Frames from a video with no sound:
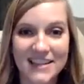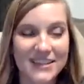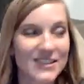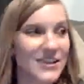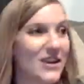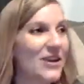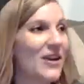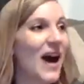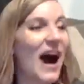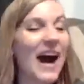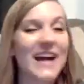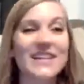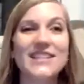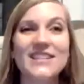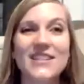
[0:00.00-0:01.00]
So
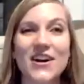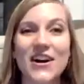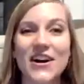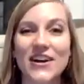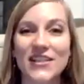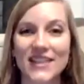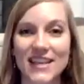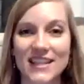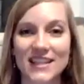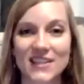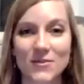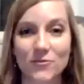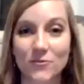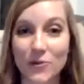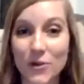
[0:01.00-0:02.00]
I saw
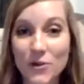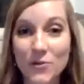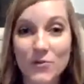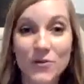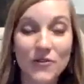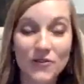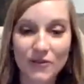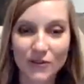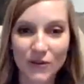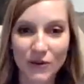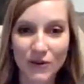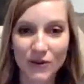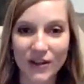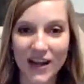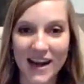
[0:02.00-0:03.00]
this room
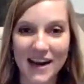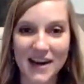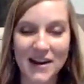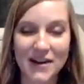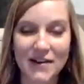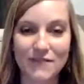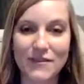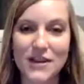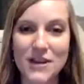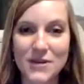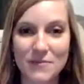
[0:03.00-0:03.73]
full of